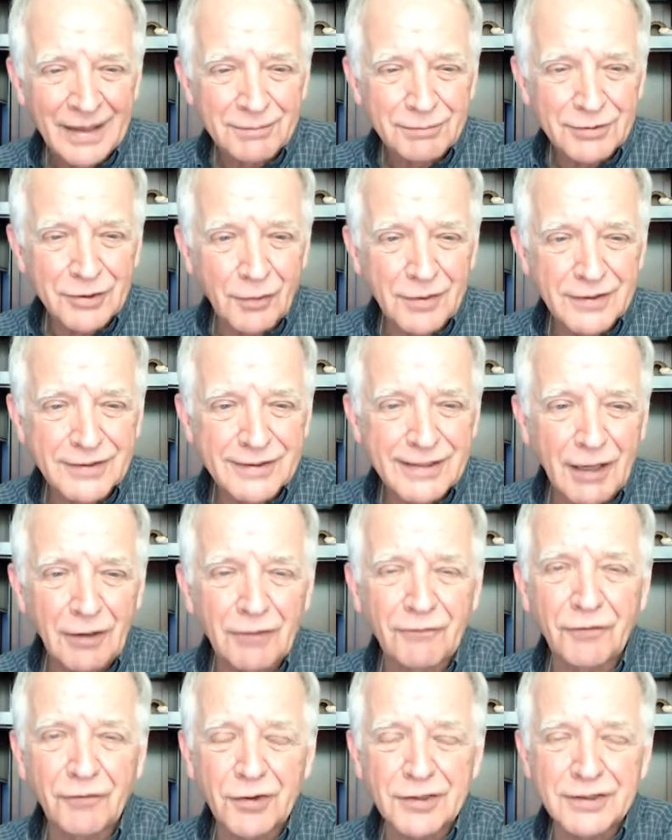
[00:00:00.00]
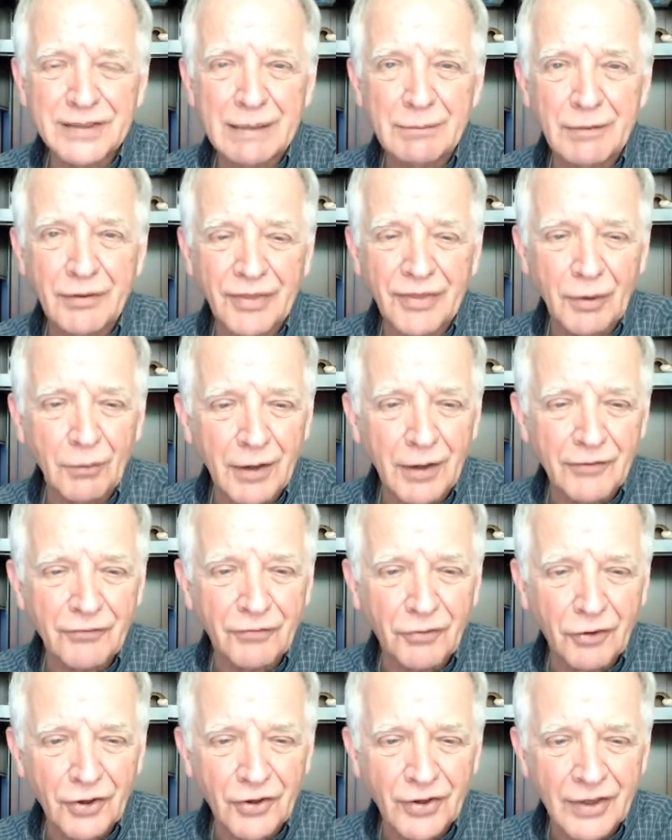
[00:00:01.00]
So we start in 1 Timothy
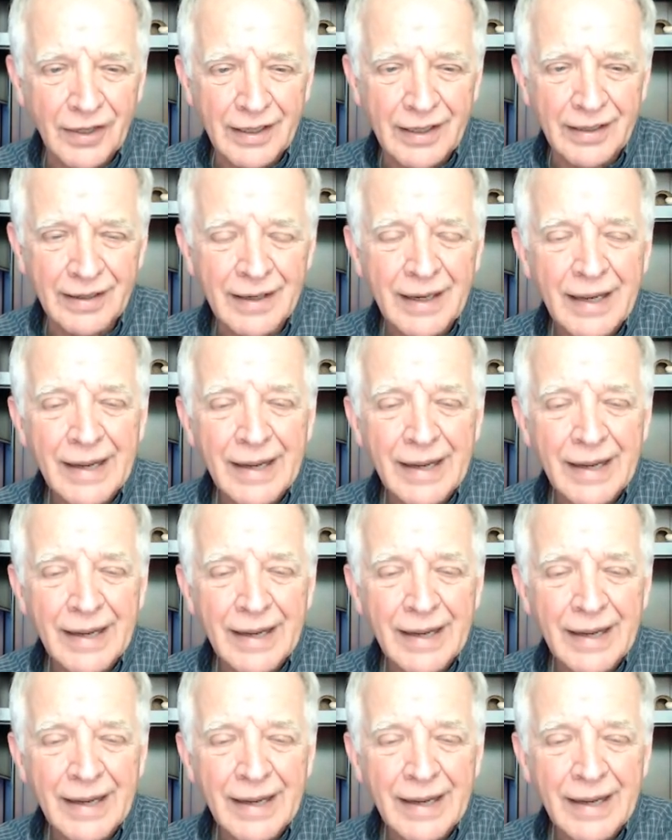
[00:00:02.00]
1:14.